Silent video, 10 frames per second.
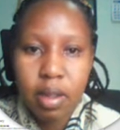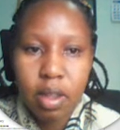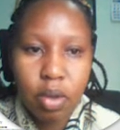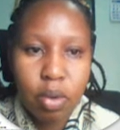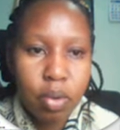
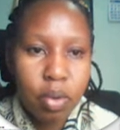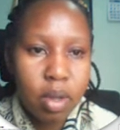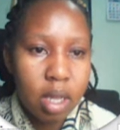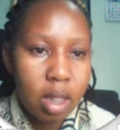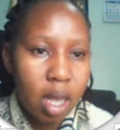You
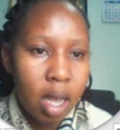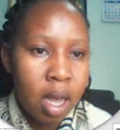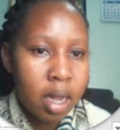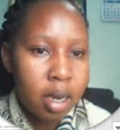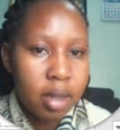see there
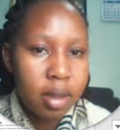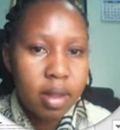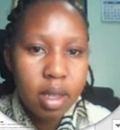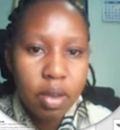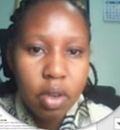are
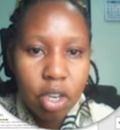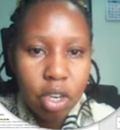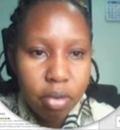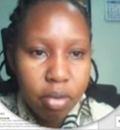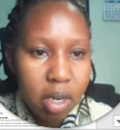distinguished
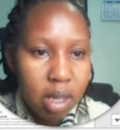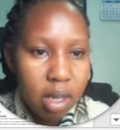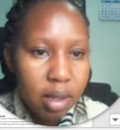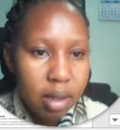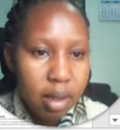
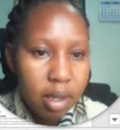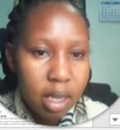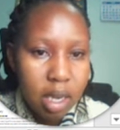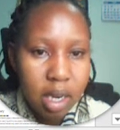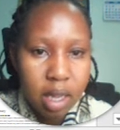differences
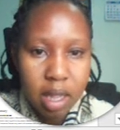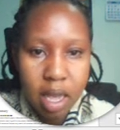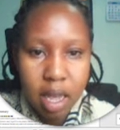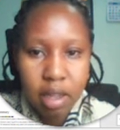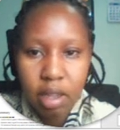in
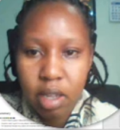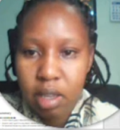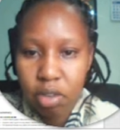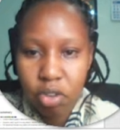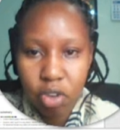their
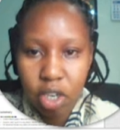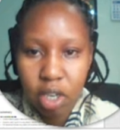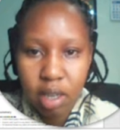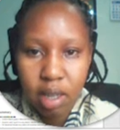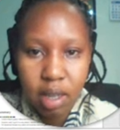
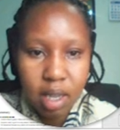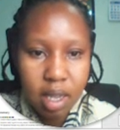structures,